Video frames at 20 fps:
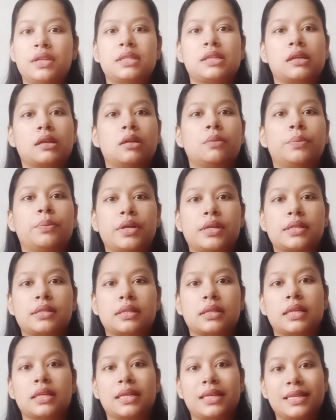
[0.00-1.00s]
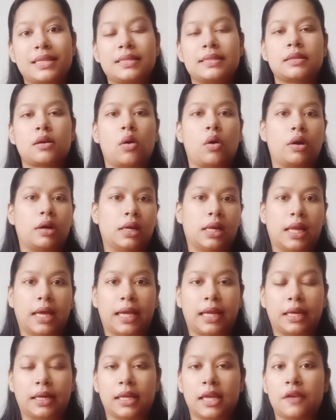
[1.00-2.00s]
single person is
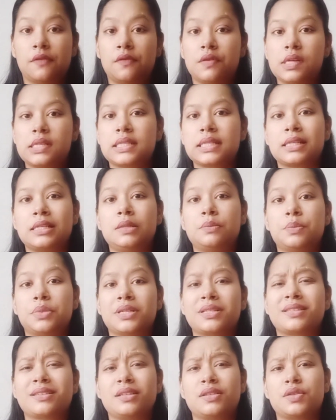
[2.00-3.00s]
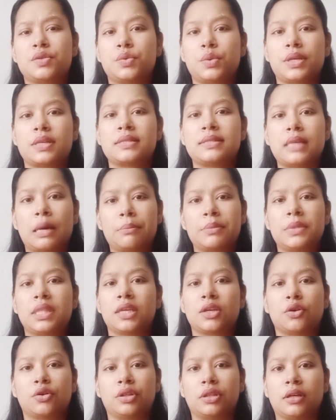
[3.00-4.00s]
online. Every single person is doing
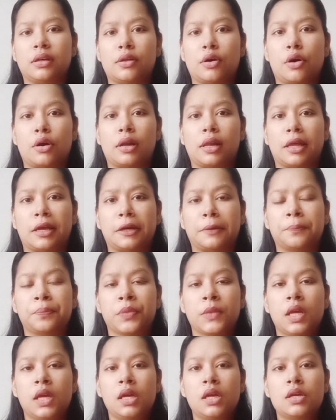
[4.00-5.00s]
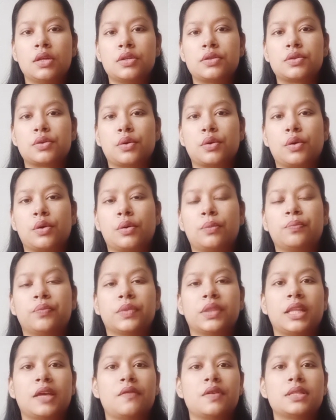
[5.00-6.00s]
something or the other online. So
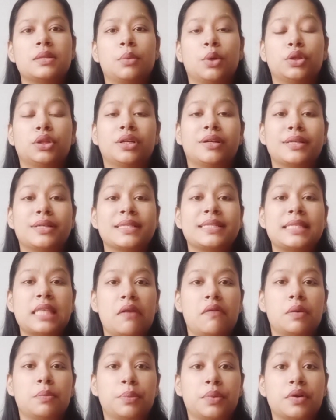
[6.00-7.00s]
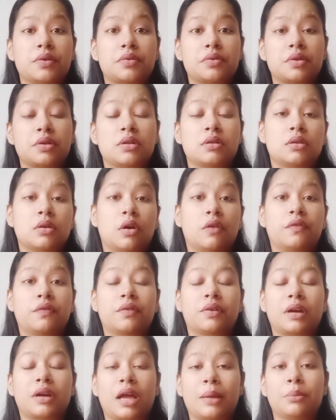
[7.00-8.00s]
there was about 37%
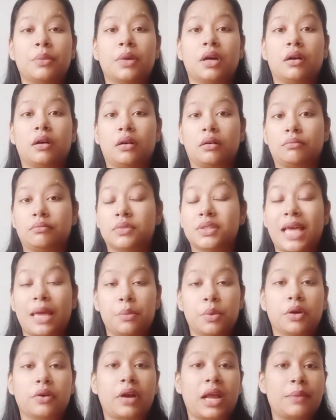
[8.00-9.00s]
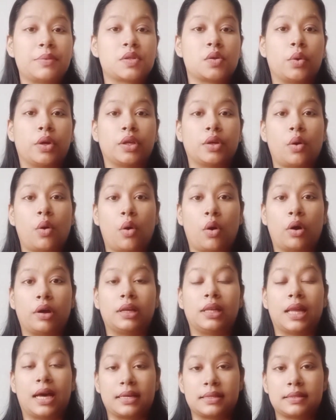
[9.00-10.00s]
of cyber crimes going
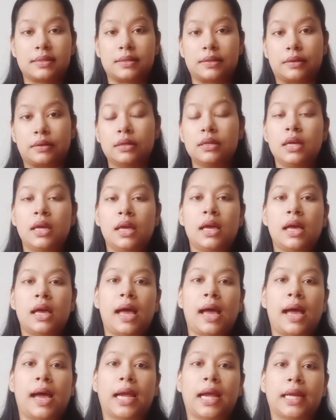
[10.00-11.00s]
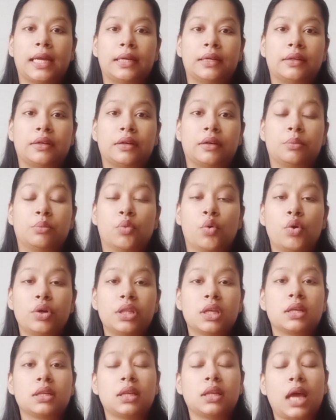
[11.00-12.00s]
on last year, and
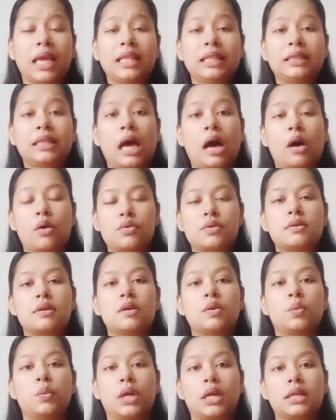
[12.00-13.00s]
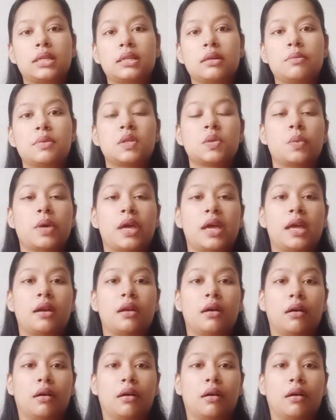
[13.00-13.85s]
more than 9,000 victims were